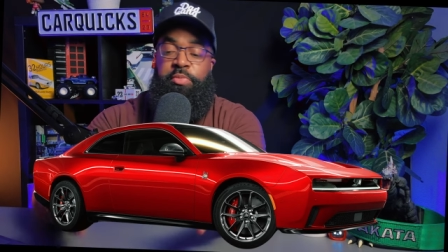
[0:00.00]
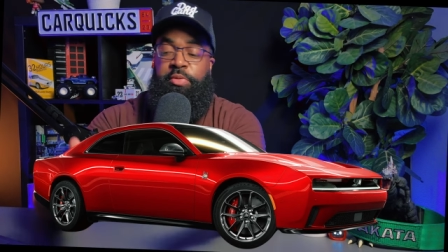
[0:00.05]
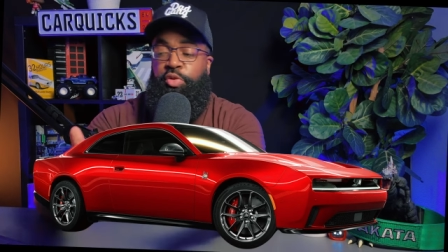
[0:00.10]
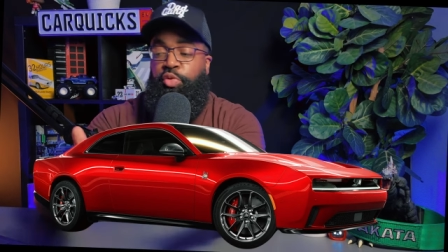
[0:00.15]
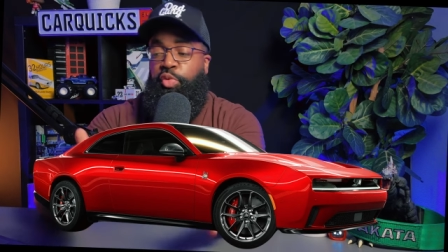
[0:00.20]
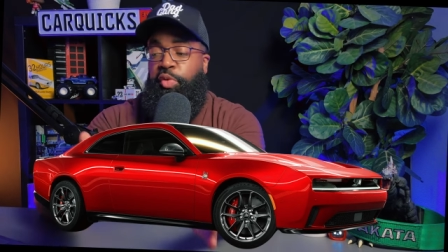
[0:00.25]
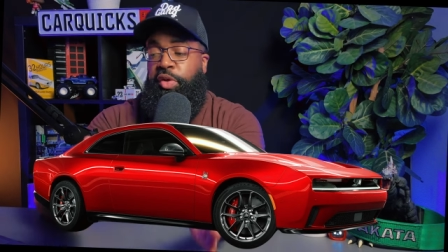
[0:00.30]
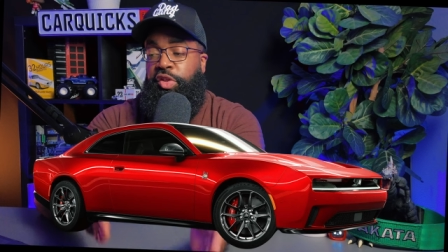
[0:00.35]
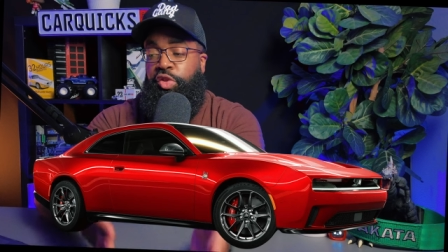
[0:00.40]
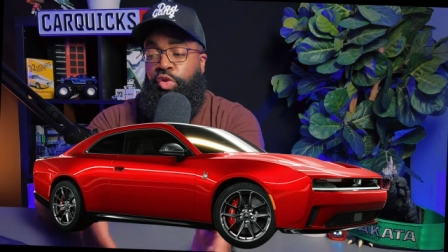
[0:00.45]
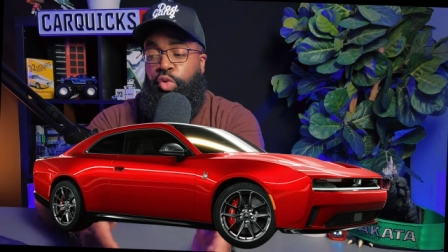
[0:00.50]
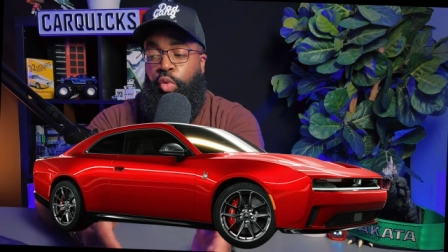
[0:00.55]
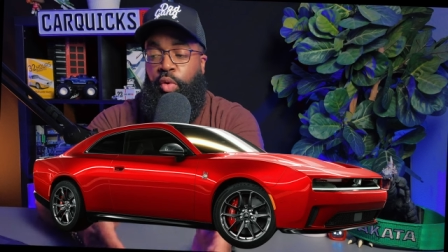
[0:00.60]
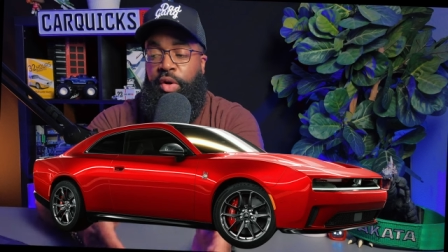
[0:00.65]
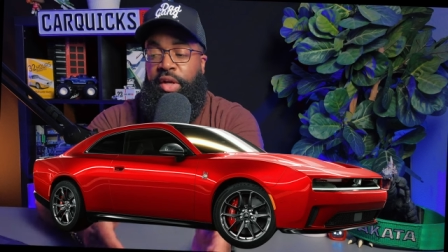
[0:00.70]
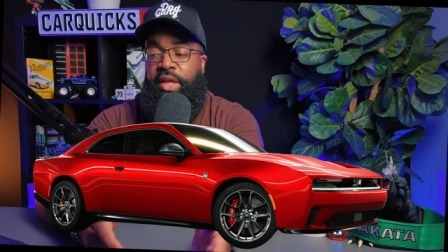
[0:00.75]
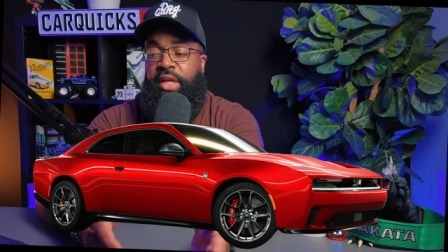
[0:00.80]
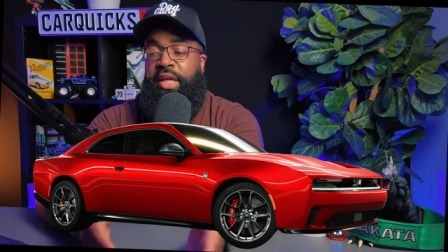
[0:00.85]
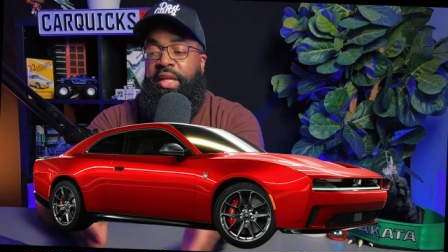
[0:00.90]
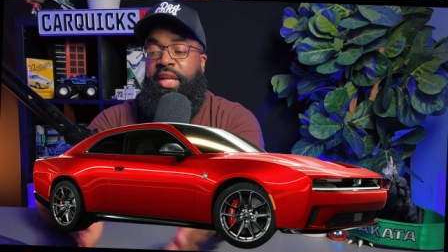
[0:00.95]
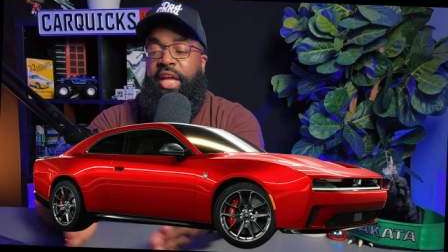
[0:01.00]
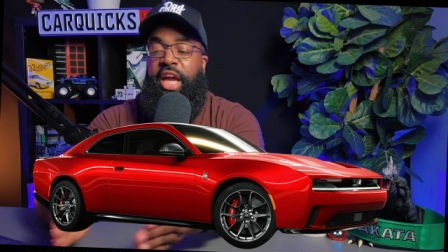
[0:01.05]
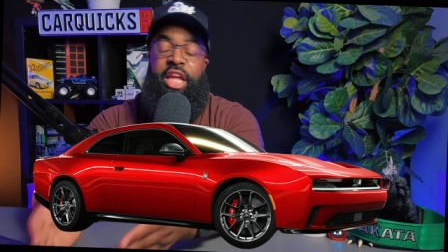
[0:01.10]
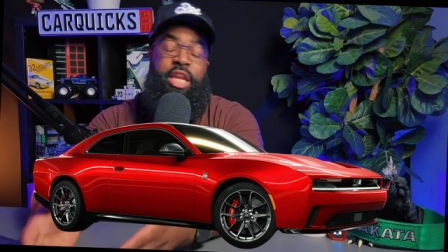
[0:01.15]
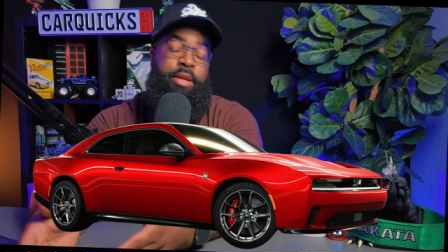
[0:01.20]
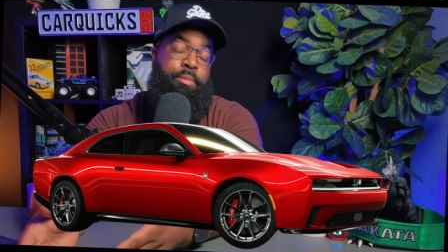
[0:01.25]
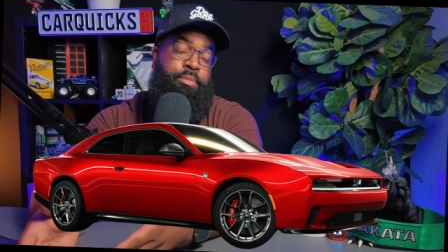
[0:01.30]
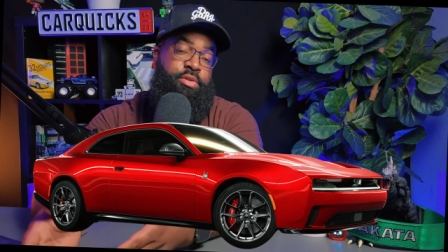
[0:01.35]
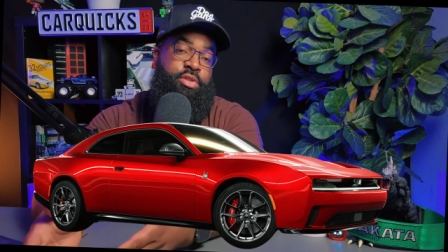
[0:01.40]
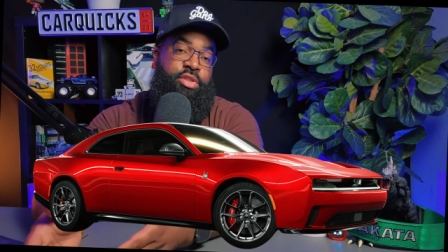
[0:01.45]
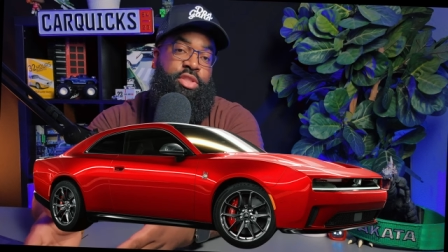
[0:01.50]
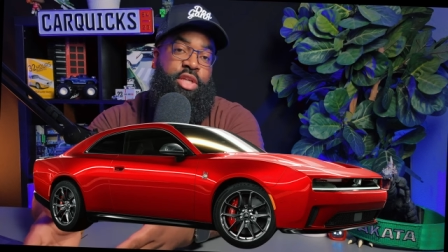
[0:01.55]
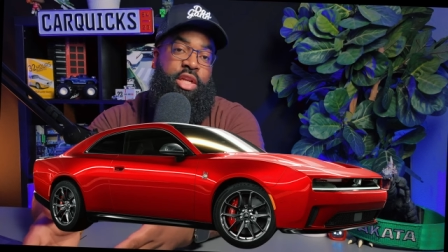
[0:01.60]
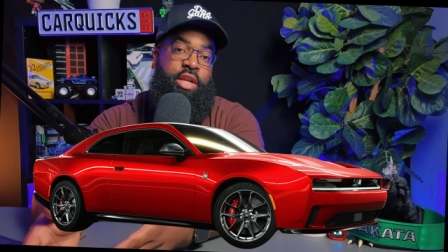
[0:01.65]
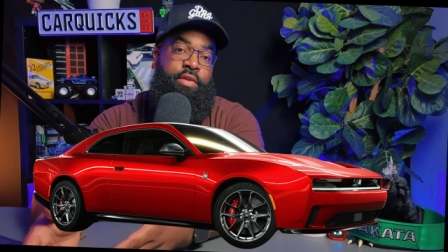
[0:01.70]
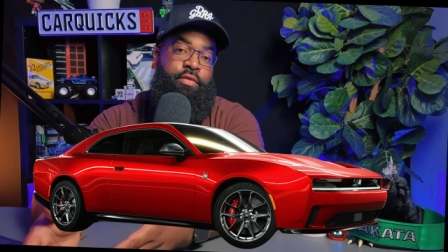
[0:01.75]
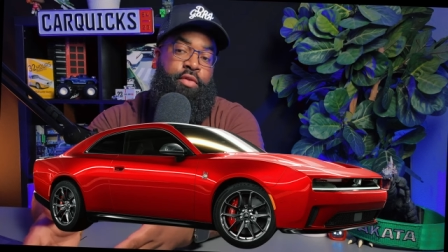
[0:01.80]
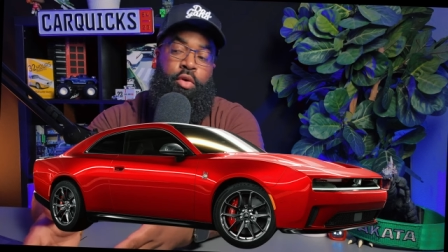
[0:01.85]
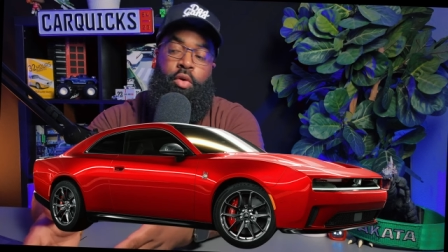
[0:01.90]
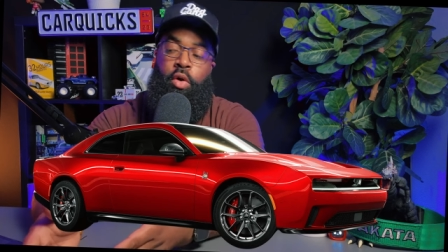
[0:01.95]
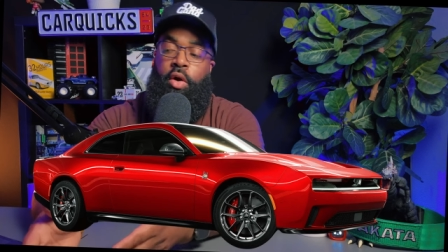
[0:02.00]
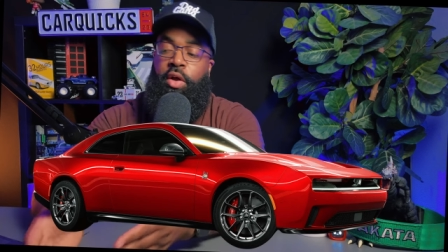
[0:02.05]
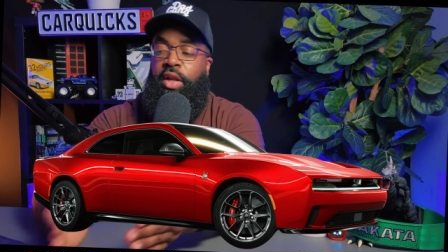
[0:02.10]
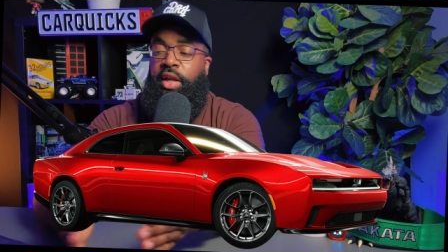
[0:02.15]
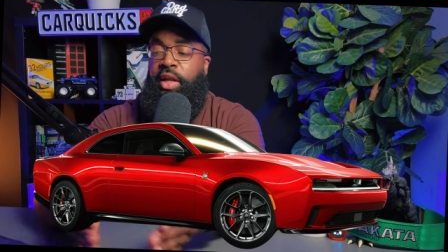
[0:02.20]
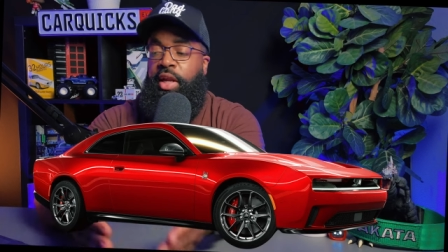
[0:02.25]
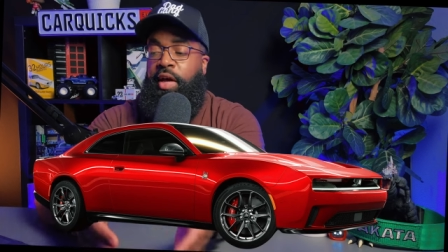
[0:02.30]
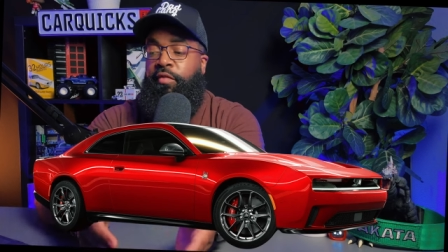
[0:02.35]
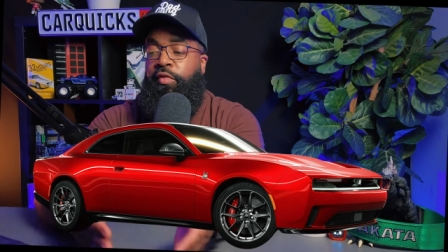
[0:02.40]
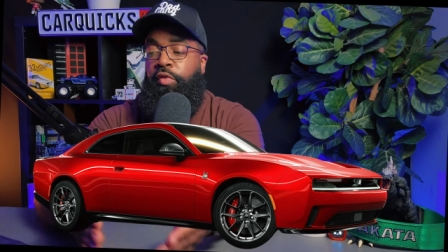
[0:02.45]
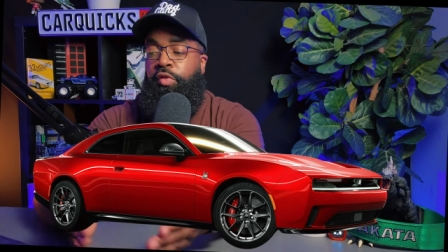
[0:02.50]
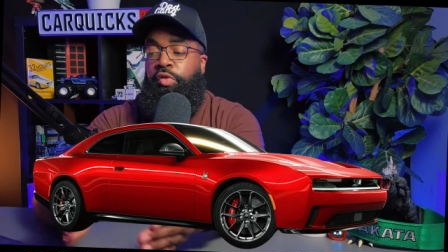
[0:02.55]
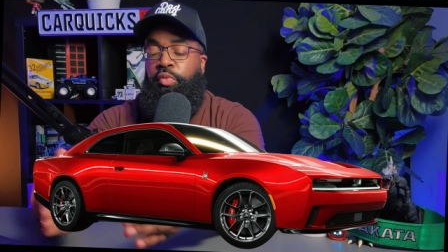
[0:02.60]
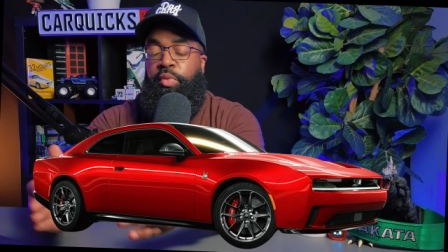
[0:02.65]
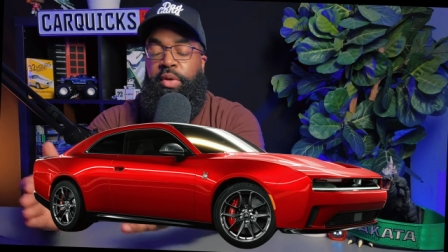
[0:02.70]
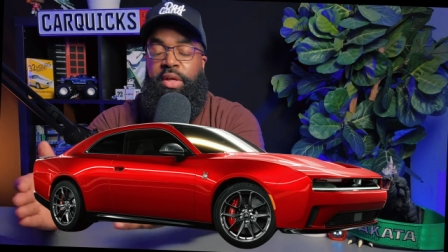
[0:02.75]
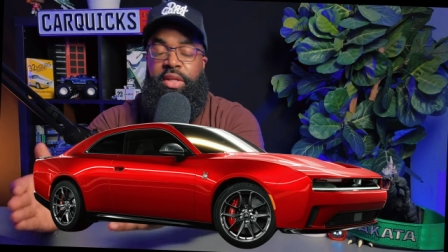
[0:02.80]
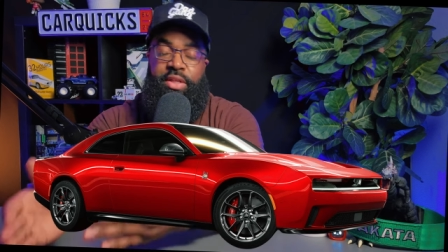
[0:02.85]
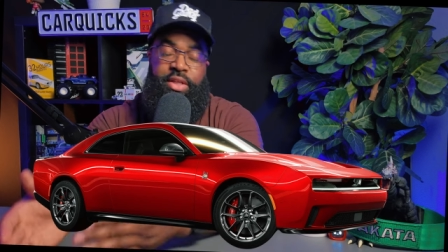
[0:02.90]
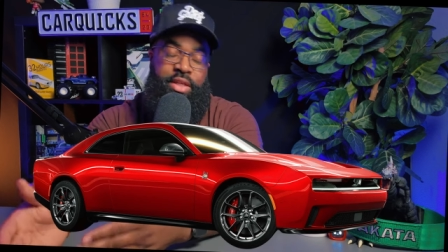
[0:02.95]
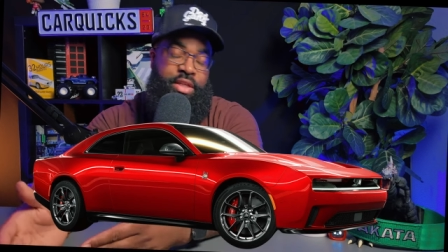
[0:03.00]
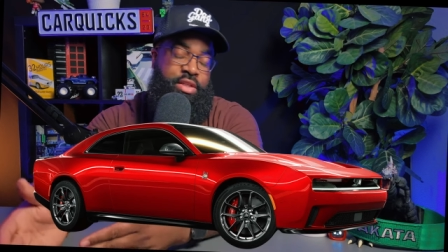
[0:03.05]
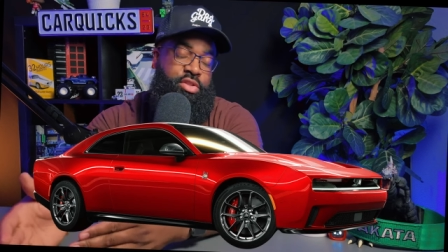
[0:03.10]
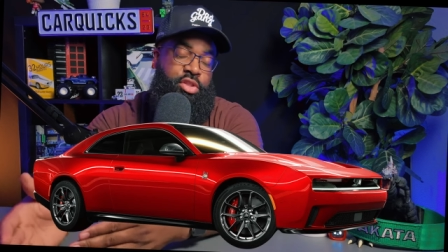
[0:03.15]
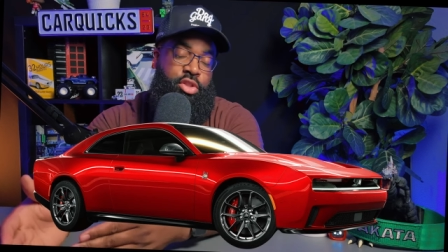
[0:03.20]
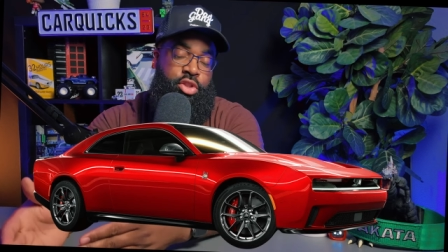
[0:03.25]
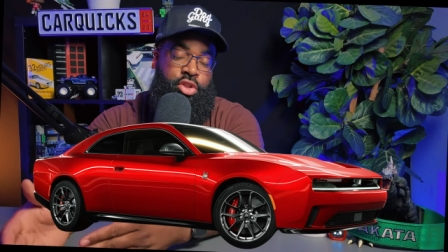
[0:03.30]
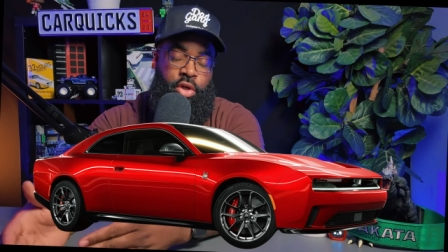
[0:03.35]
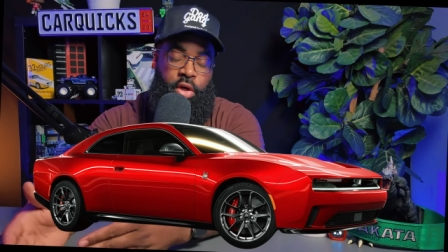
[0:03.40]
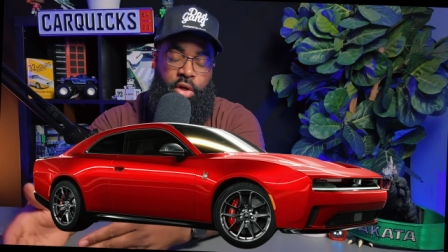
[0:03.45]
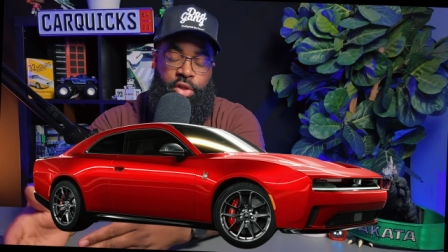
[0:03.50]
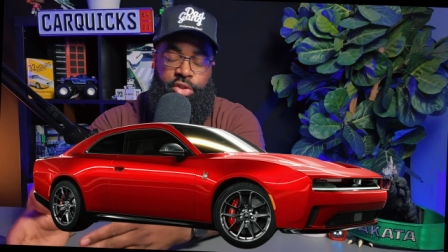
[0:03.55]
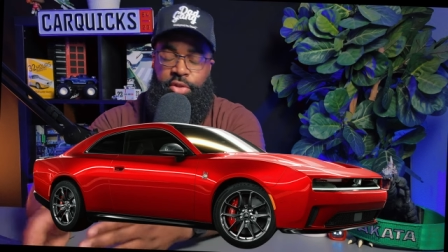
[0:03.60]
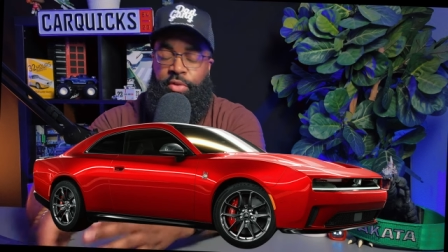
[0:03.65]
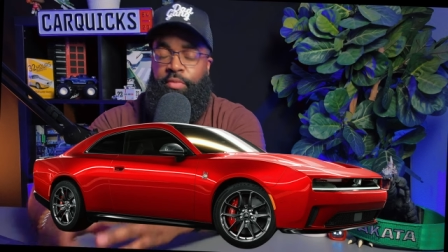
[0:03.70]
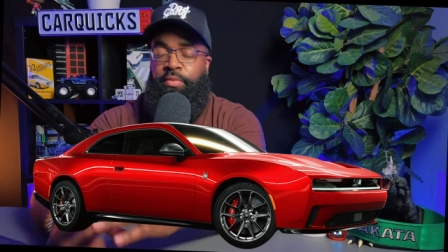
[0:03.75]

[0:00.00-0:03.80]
between twenty and eighty percent if you're on a level three D C charger.